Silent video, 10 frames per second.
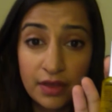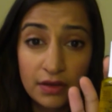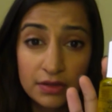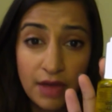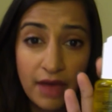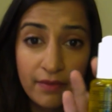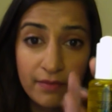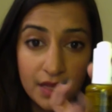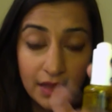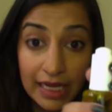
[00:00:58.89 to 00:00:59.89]
They also have a
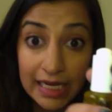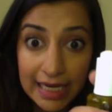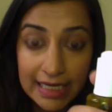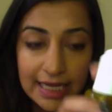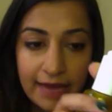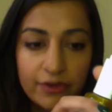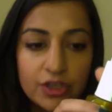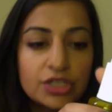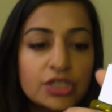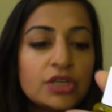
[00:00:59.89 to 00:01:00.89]
nighttime
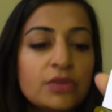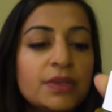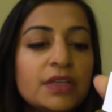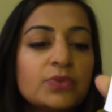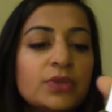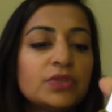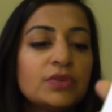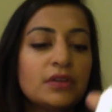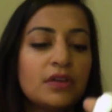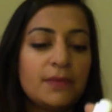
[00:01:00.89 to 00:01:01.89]
version too, but this one's
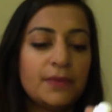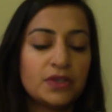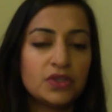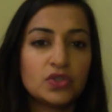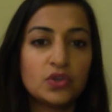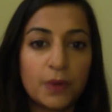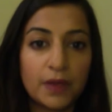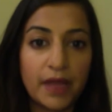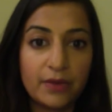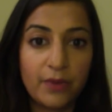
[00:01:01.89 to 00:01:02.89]
really great because it's super
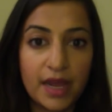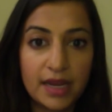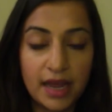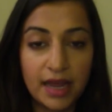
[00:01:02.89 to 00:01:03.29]
lightweight,